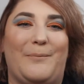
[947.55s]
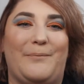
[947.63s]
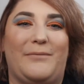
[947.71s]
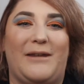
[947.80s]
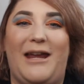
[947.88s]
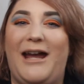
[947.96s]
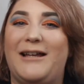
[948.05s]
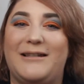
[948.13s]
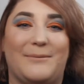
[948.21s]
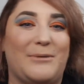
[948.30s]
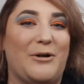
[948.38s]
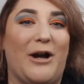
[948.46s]
yeah,
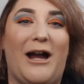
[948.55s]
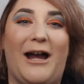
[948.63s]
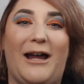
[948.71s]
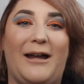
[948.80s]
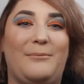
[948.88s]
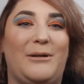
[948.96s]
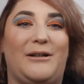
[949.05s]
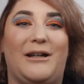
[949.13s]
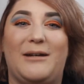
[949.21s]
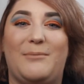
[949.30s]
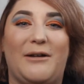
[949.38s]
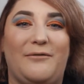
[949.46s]
subscribe, like
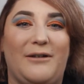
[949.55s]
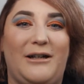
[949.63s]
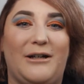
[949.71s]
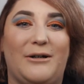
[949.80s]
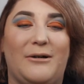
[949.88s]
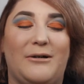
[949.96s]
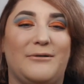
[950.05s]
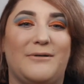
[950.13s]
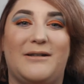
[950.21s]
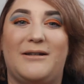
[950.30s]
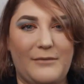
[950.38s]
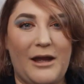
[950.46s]
my videos.
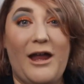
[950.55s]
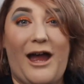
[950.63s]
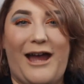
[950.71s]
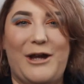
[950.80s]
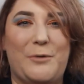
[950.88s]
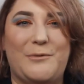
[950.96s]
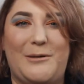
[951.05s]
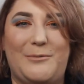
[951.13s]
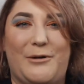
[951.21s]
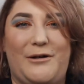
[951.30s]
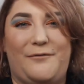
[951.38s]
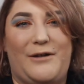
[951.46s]
I hope to be
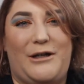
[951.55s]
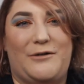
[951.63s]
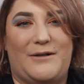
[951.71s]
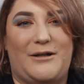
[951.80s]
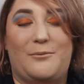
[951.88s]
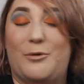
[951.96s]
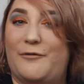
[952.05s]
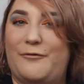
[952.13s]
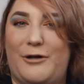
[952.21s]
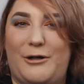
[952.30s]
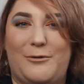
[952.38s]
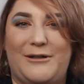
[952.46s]
putting videos up more
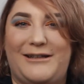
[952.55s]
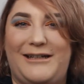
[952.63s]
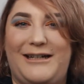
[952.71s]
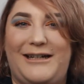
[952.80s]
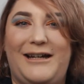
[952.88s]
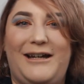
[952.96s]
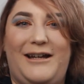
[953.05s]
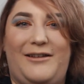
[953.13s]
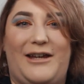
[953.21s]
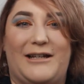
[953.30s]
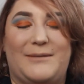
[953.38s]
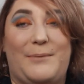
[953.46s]
frequently.
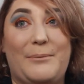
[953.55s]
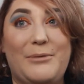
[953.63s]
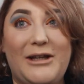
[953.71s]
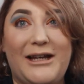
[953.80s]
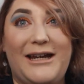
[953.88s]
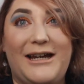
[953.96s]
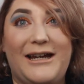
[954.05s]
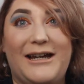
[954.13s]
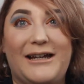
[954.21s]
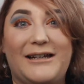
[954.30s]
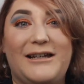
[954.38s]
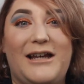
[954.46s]
That's my
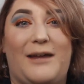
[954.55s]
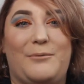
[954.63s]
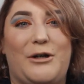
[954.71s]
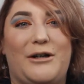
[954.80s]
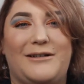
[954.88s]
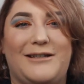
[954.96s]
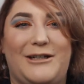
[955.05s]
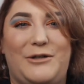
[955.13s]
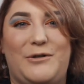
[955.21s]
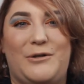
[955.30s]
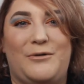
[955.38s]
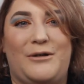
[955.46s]
plan. I'm going to
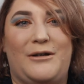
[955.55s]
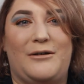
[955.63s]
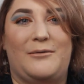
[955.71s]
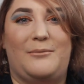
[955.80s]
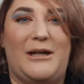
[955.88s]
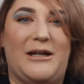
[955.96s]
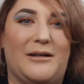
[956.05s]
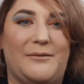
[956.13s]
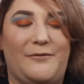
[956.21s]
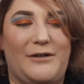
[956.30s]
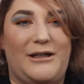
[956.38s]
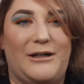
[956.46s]
continue doing
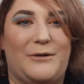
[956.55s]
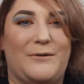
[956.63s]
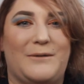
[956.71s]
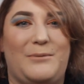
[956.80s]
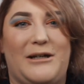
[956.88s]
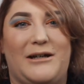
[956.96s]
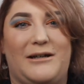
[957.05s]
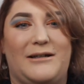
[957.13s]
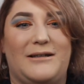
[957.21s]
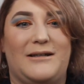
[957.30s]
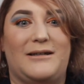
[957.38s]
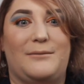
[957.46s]
makeup videos
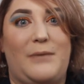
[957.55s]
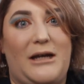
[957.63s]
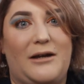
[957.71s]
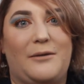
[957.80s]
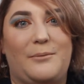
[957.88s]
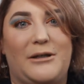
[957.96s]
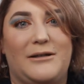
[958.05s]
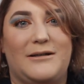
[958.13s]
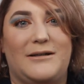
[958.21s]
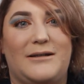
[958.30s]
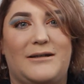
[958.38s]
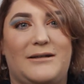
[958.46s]
because makeup
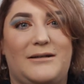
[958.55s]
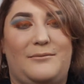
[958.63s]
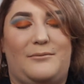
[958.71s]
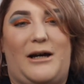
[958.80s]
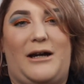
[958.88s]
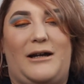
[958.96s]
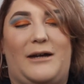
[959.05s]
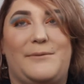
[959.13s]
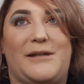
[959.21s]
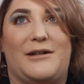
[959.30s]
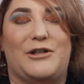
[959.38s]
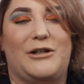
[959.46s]
is my
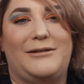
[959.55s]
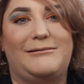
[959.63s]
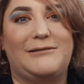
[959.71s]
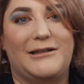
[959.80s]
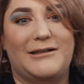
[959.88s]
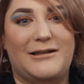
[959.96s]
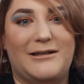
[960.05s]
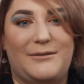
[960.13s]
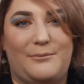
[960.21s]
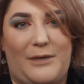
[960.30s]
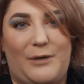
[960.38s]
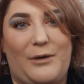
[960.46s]
obsession.
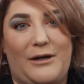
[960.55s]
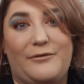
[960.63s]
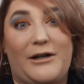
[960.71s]
It's my way of